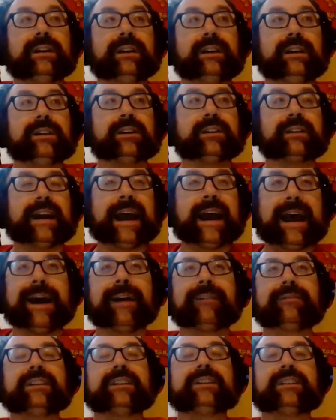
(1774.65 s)
either
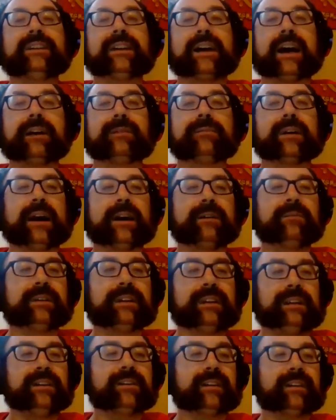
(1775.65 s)
have I
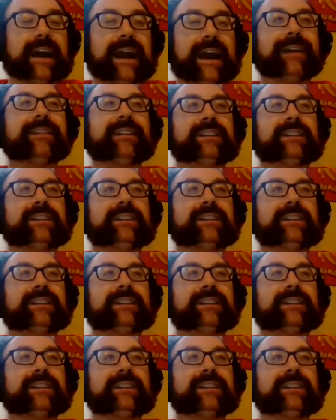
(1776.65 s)
would either have